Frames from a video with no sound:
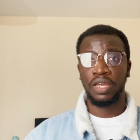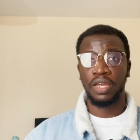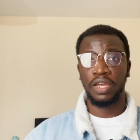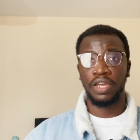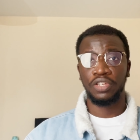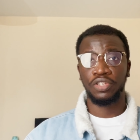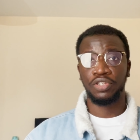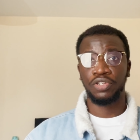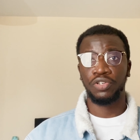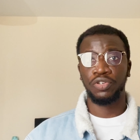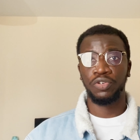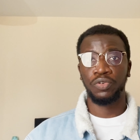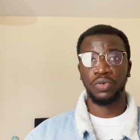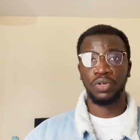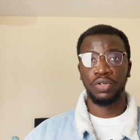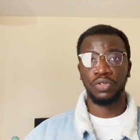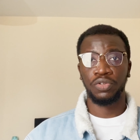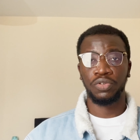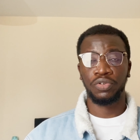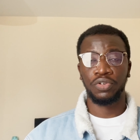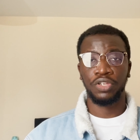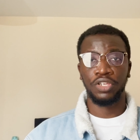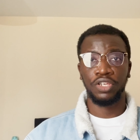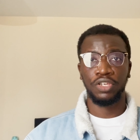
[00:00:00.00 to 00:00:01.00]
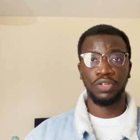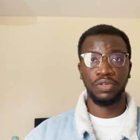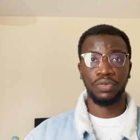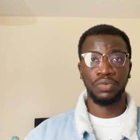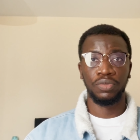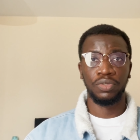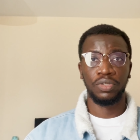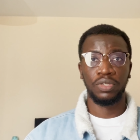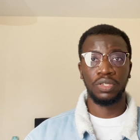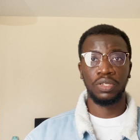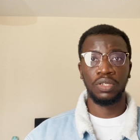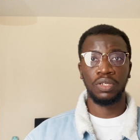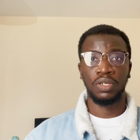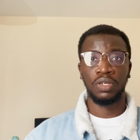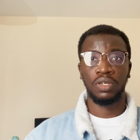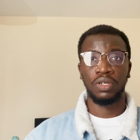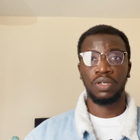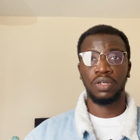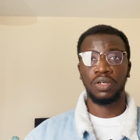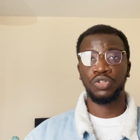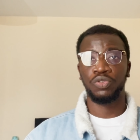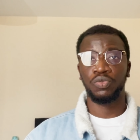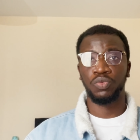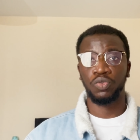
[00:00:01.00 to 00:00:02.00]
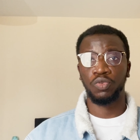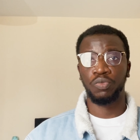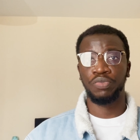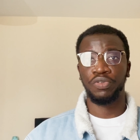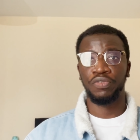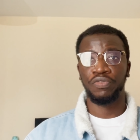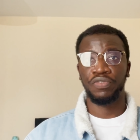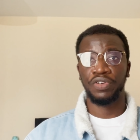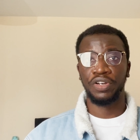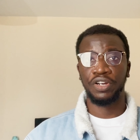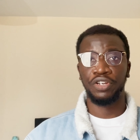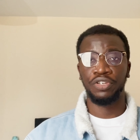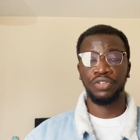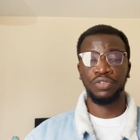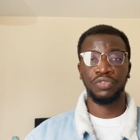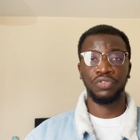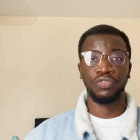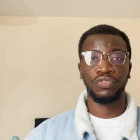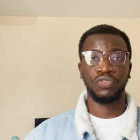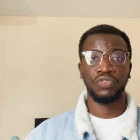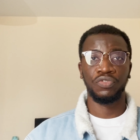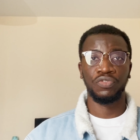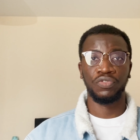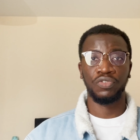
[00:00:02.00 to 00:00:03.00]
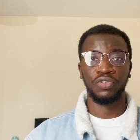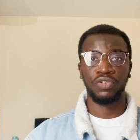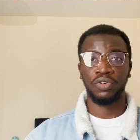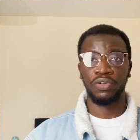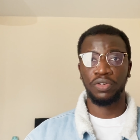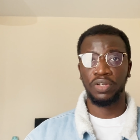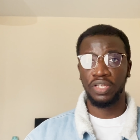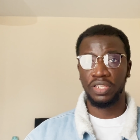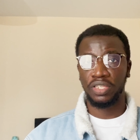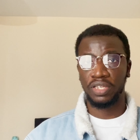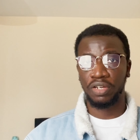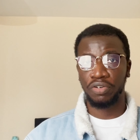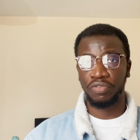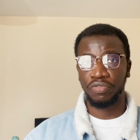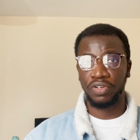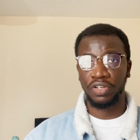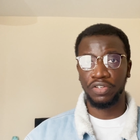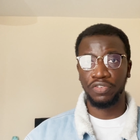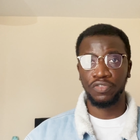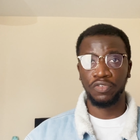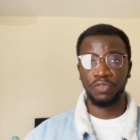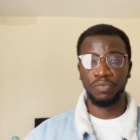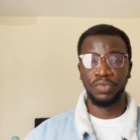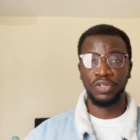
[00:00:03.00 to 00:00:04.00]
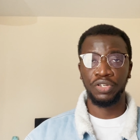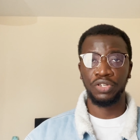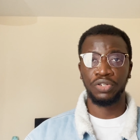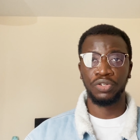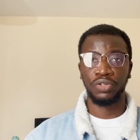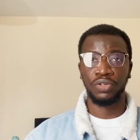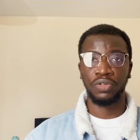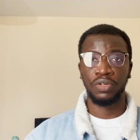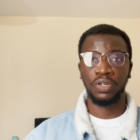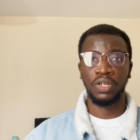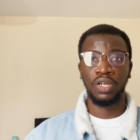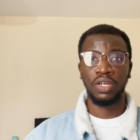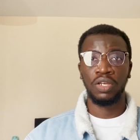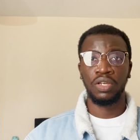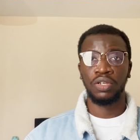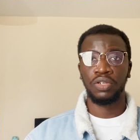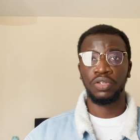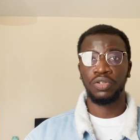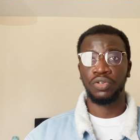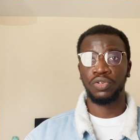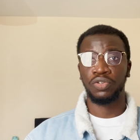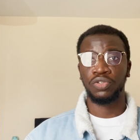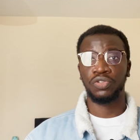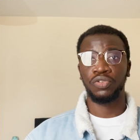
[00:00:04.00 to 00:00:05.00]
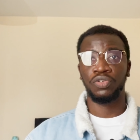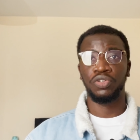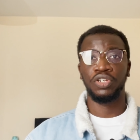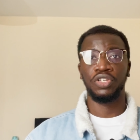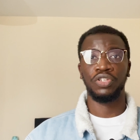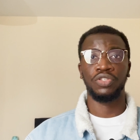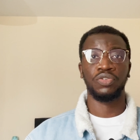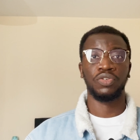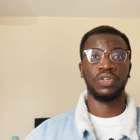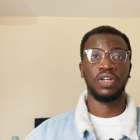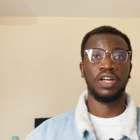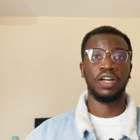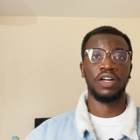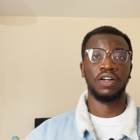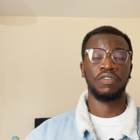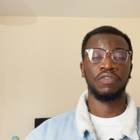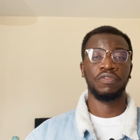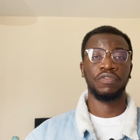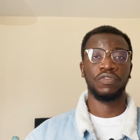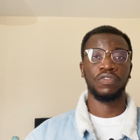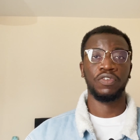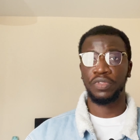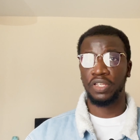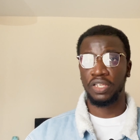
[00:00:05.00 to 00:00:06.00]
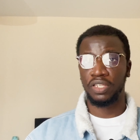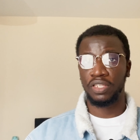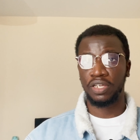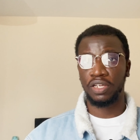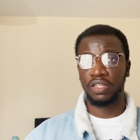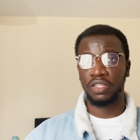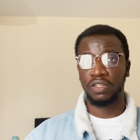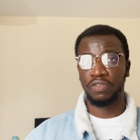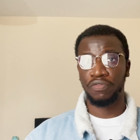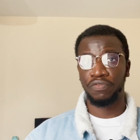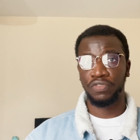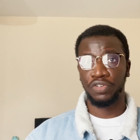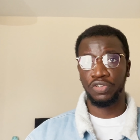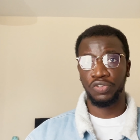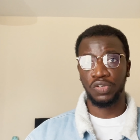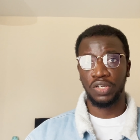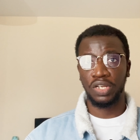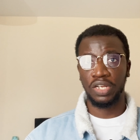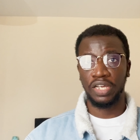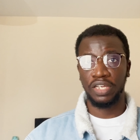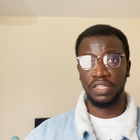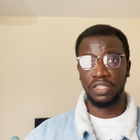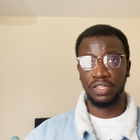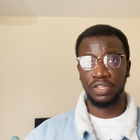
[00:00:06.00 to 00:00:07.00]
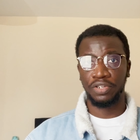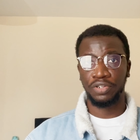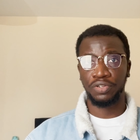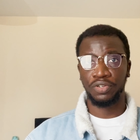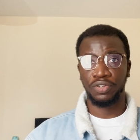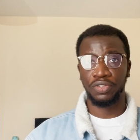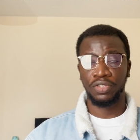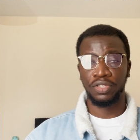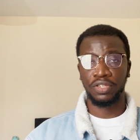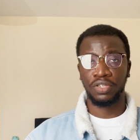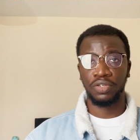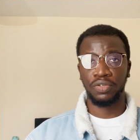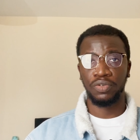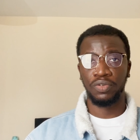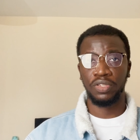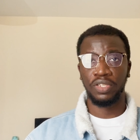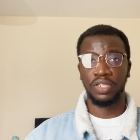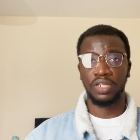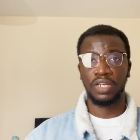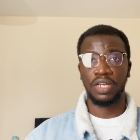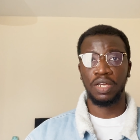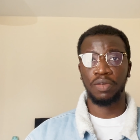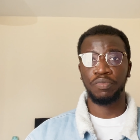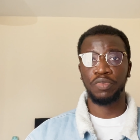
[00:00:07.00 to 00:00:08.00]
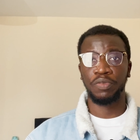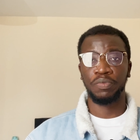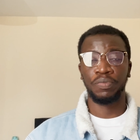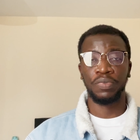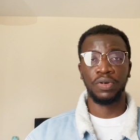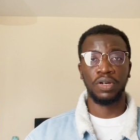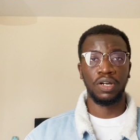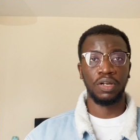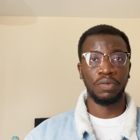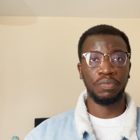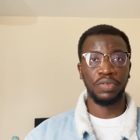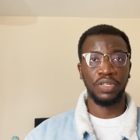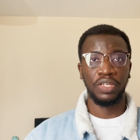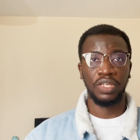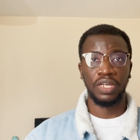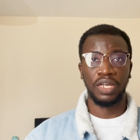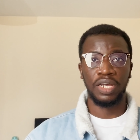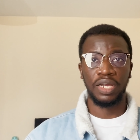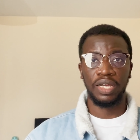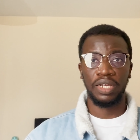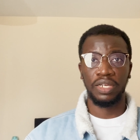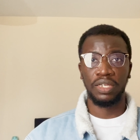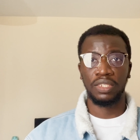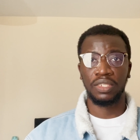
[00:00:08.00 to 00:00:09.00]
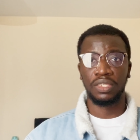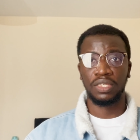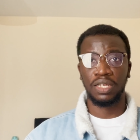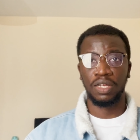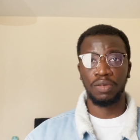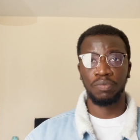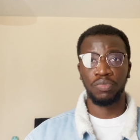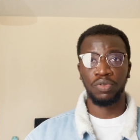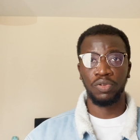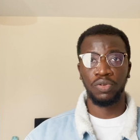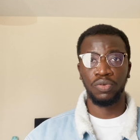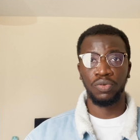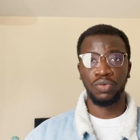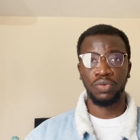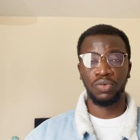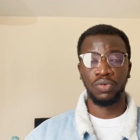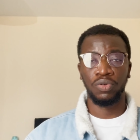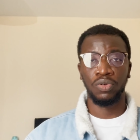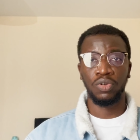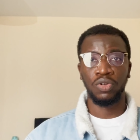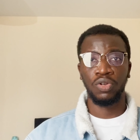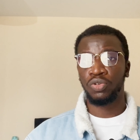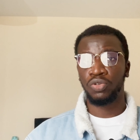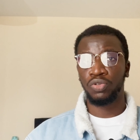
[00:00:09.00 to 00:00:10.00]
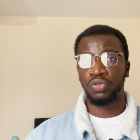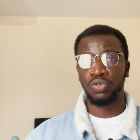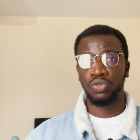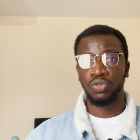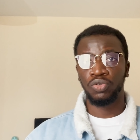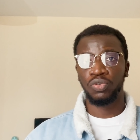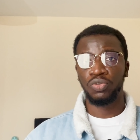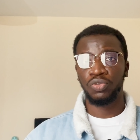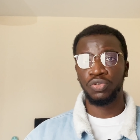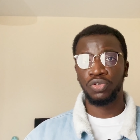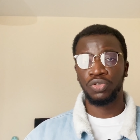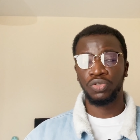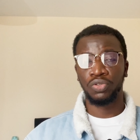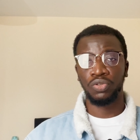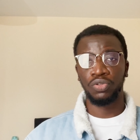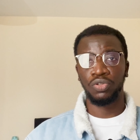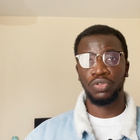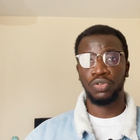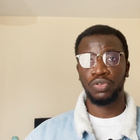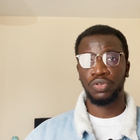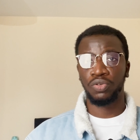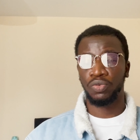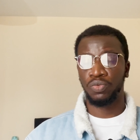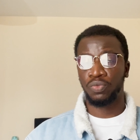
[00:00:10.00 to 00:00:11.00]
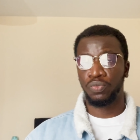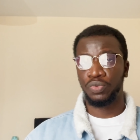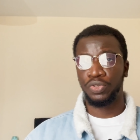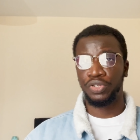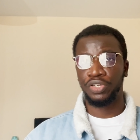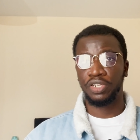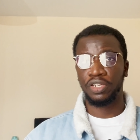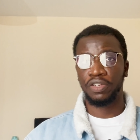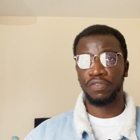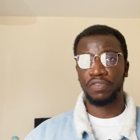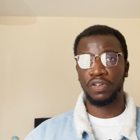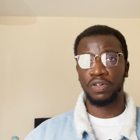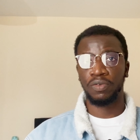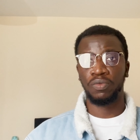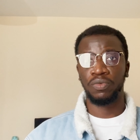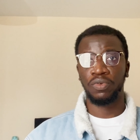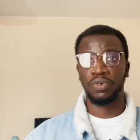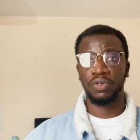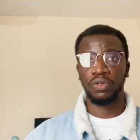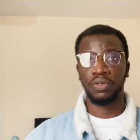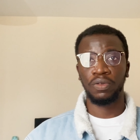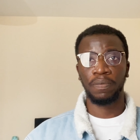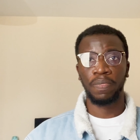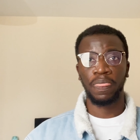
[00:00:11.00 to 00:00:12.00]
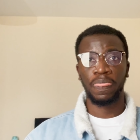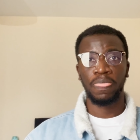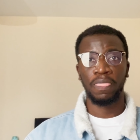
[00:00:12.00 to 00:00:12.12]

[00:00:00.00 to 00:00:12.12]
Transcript: SQL skills, which will be very useful for your data transformation. You also need to have data visualization skills. It can be Power BI, Tableau, Google Studio, whichever one.